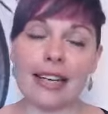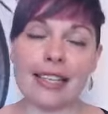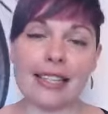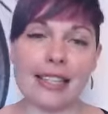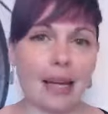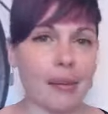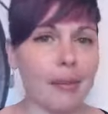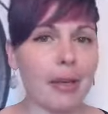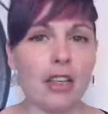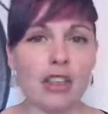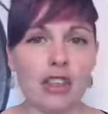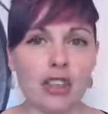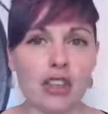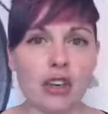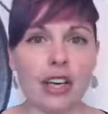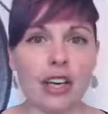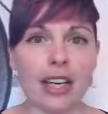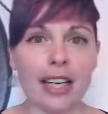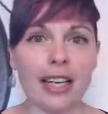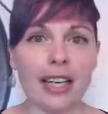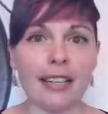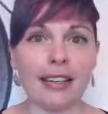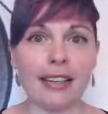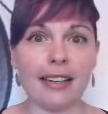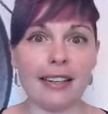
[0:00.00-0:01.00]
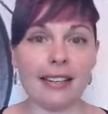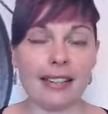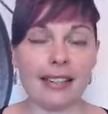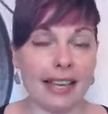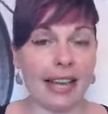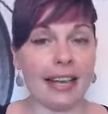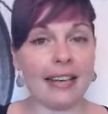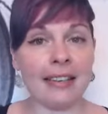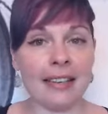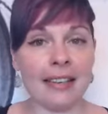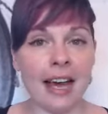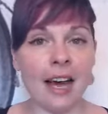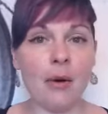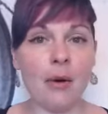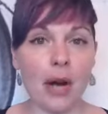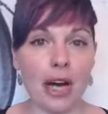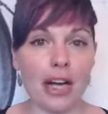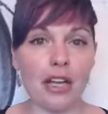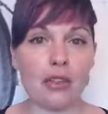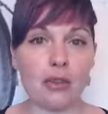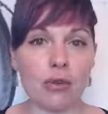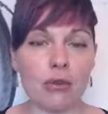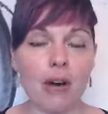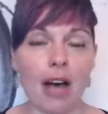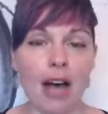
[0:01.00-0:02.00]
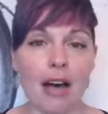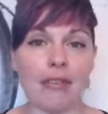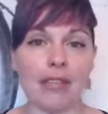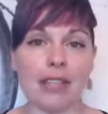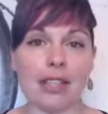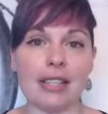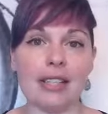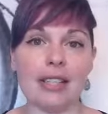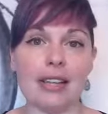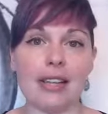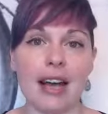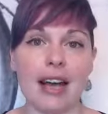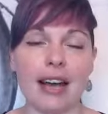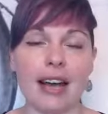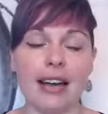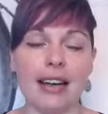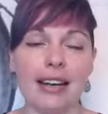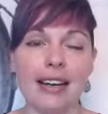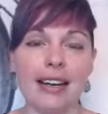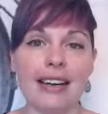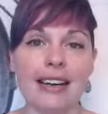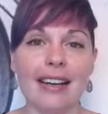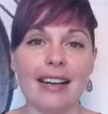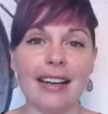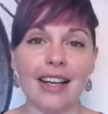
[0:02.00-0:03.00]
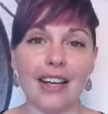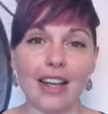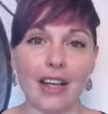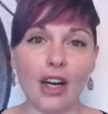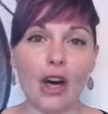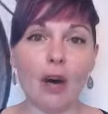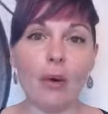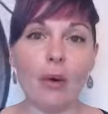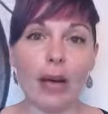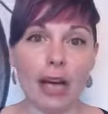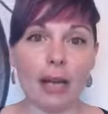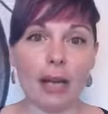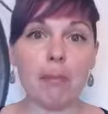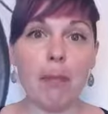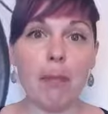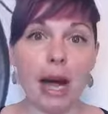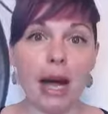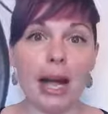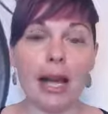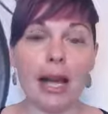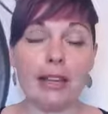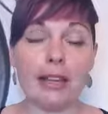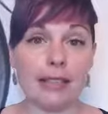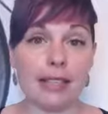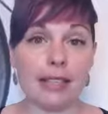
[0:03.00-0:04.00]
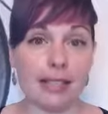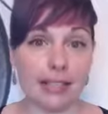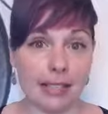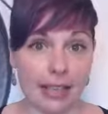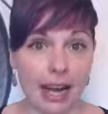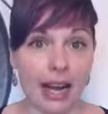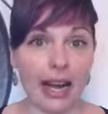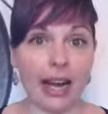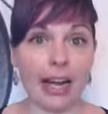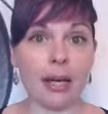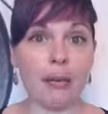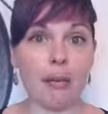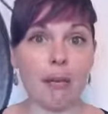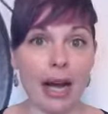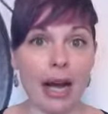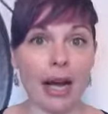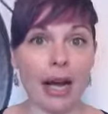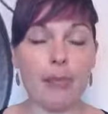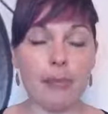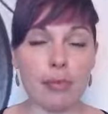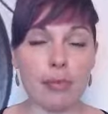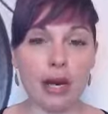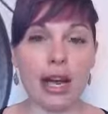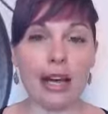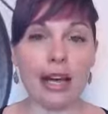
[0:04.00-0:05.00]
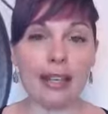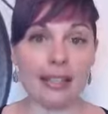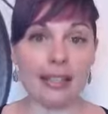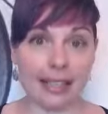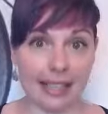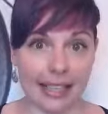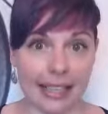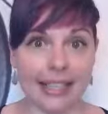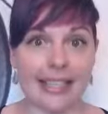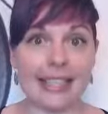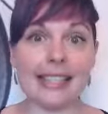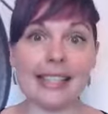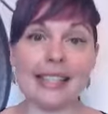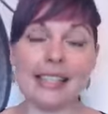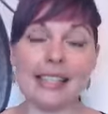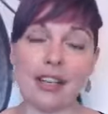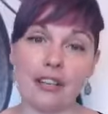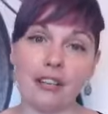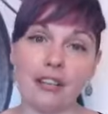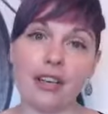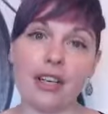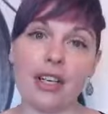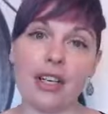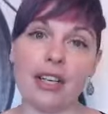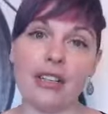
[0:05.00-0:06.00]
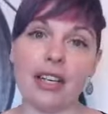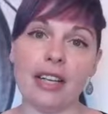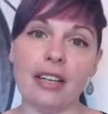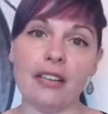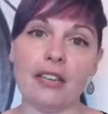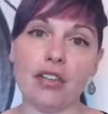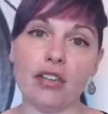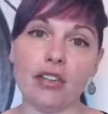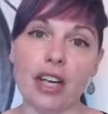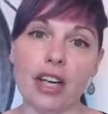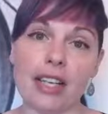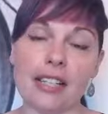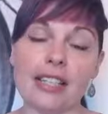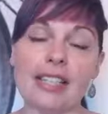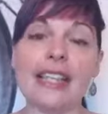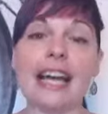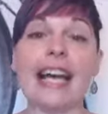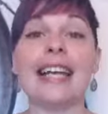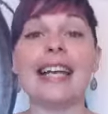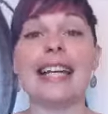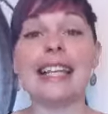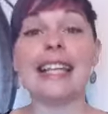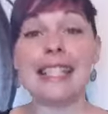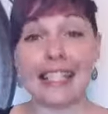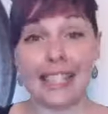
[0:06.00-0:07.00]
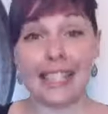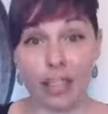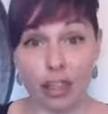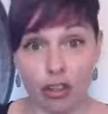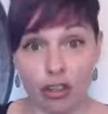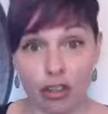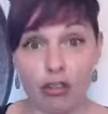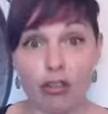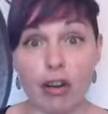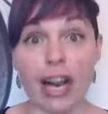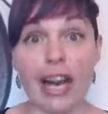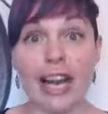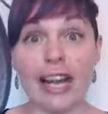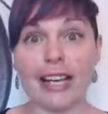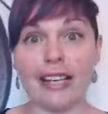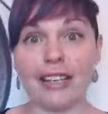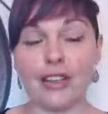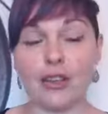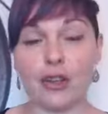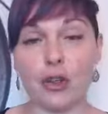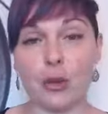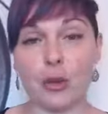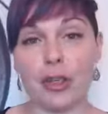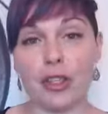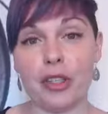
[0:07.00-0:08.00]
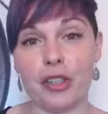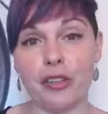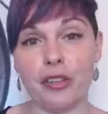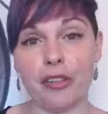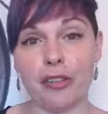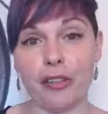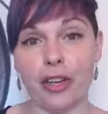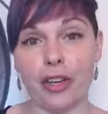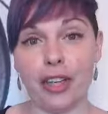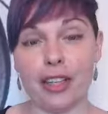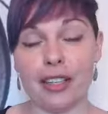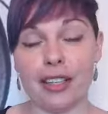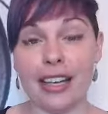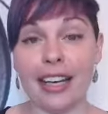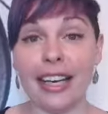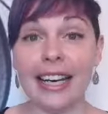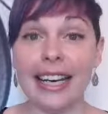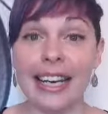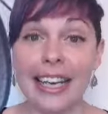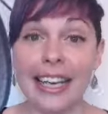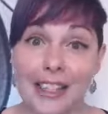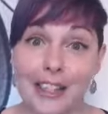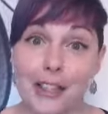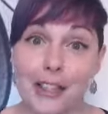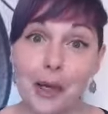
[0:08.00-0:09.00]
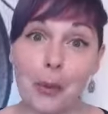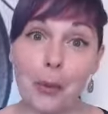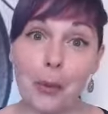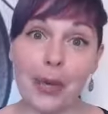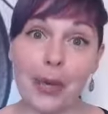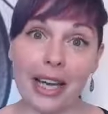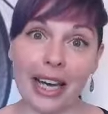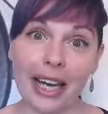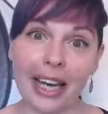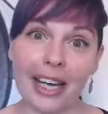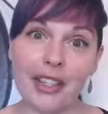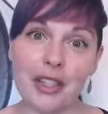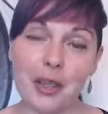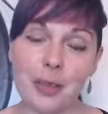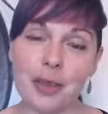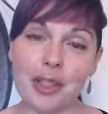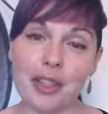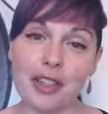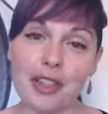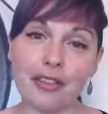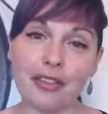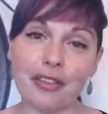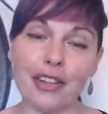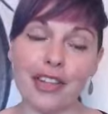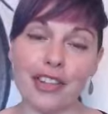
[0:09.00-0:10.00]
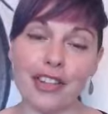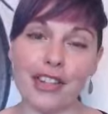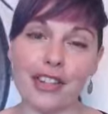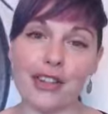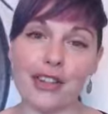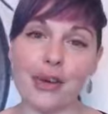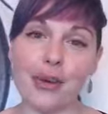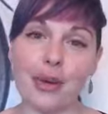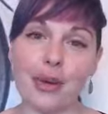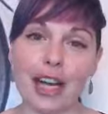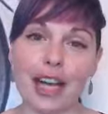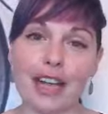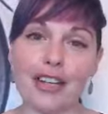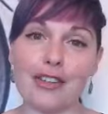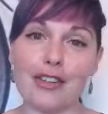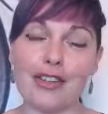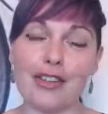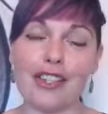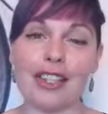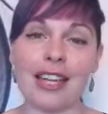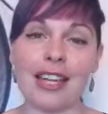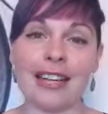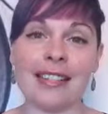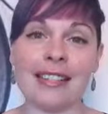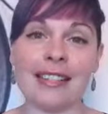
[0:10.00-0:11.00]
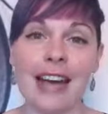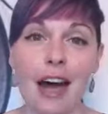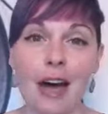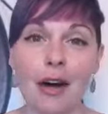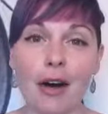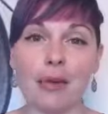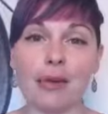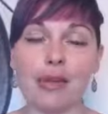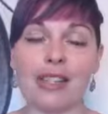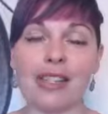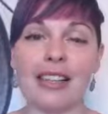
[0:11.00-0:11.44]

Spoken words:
I'm enjoying this, and now I do have a style, you know, and my style, my brand is different than the rest, and it's great to be different. It's okay to be different. It's okay to stand out.